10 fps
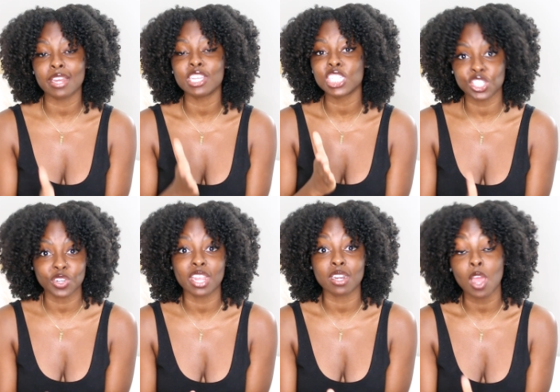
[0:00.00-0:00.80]
any
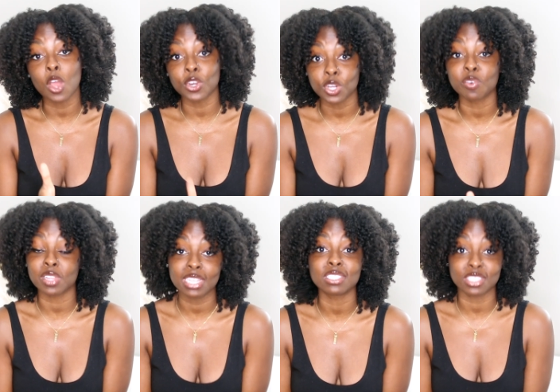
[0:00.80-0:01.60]
strain on your
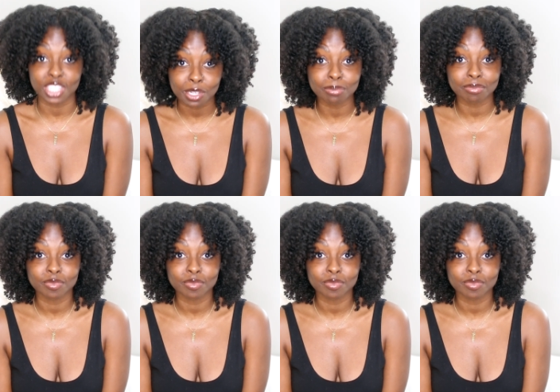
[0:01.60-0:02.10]
relationship?